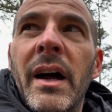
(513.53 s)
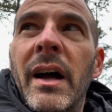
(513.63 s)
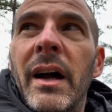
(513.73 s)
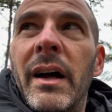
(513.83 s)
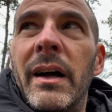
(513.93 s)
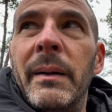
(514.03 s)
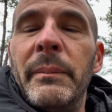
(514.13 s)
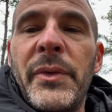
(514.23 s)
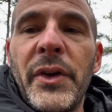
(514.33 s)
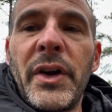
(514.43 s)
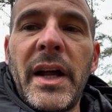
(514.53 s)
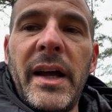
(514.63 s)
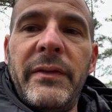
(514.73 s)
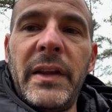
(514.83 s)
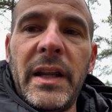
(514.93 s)
Third eye
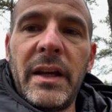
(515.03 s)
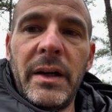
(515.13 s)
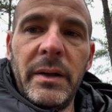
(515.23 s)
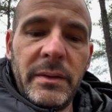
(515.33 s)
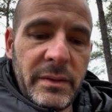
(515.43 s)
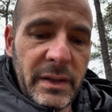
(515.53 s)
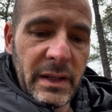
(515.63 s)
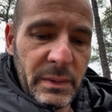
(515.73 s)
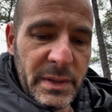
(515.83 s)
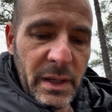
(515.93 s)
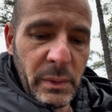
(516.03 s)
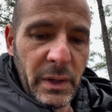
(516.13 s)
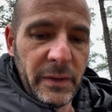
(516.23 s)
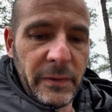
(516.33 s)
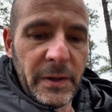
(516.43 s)
video. I think that was like one of
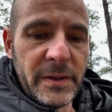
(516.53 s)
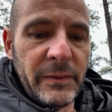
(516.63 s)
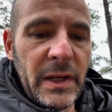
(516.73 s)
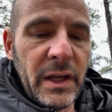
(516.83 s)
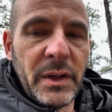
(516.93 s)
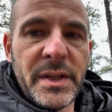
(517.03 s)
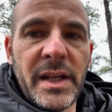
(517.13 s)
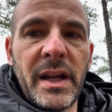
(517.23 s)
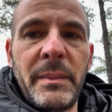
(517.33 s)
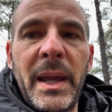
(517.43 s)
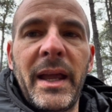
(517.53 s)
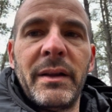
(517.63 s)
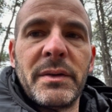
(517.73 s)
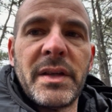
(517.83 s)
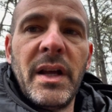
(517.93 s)
the first videos that I made.
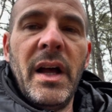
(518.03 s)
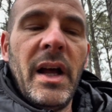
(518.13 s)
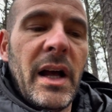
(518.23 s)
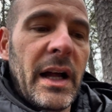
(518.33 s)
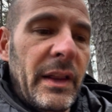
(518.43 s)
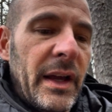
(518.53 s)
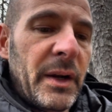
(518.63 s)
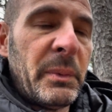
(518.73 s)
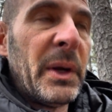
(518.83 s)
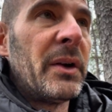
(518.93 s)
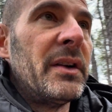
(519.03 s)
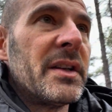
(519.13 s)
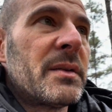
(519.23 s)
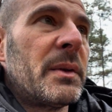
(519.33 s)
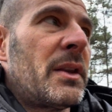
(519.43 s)
There's a lot of
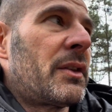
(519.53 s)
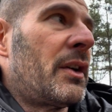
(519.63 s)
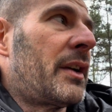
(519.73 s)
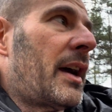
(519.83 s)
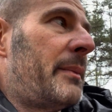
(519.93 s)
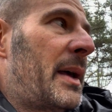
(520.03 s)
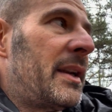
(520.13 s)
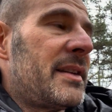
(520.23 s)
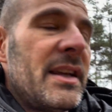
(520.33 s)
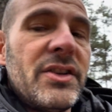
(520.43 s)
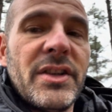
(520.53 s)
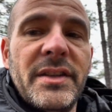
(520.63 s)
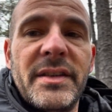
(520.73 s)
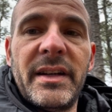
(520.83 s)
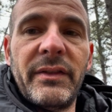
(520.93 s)
weirdness with the third eye
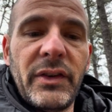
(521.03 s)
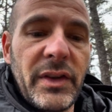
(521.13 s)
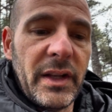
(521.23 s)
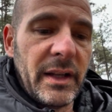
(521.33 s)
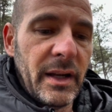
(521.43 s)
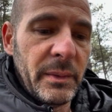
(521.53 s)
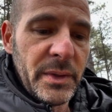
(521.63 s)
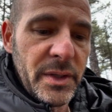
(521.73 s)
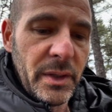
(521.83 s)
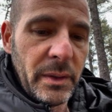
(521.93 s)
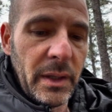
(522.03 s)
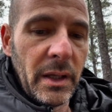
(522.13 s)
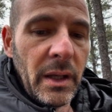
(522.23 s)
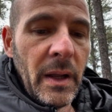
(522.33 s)
meditations and everything that I was doing.